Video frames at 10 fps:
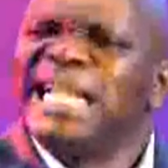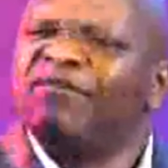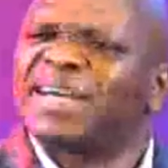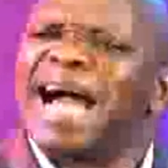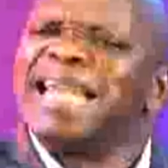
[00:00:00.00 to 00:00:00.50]

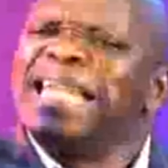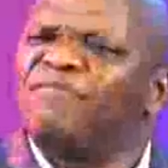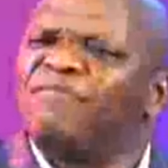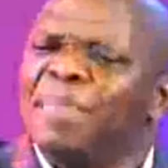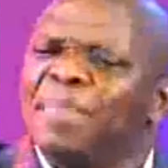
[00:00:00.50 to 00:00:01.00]
can
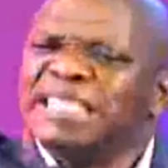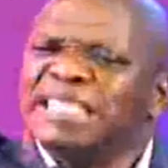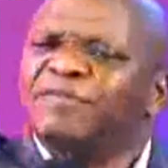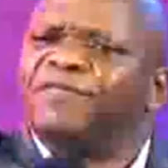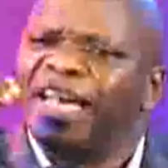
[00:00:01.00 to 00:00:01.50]
never be
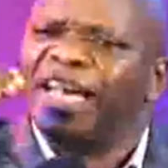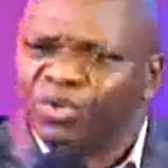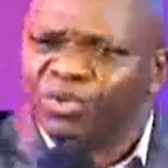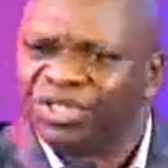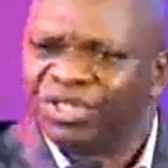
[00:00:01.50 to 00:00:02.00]

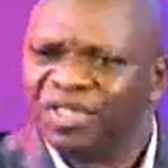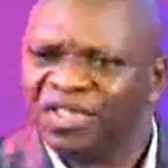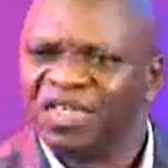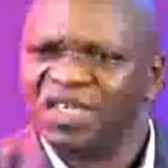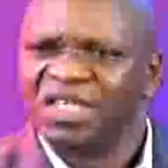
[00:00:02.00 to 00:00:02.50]
devalued.
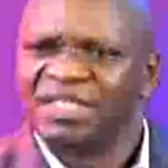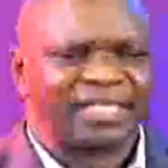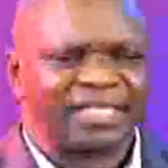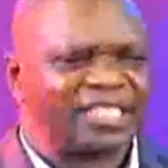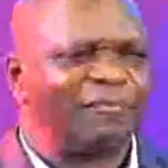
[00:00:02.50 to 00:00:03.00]
That
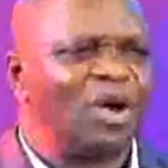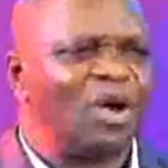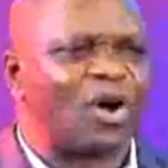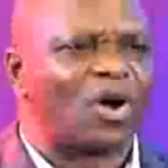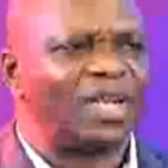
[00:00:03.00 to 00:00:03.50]
is the meaning of
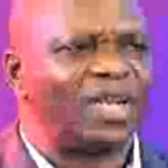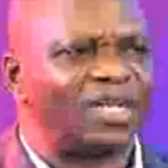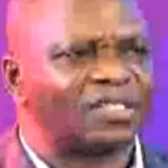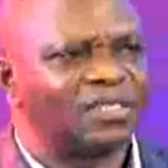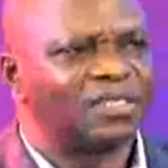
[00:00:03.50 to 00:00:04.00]
covenant.